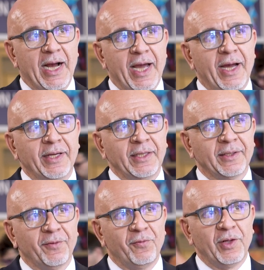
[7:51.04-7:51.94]
AI
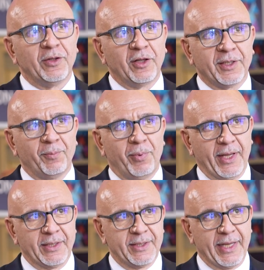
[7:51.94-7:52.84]
will not
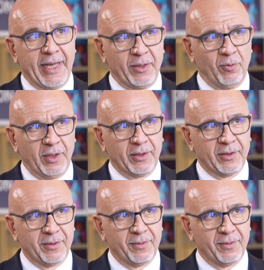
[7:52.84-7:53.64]
replace anyone.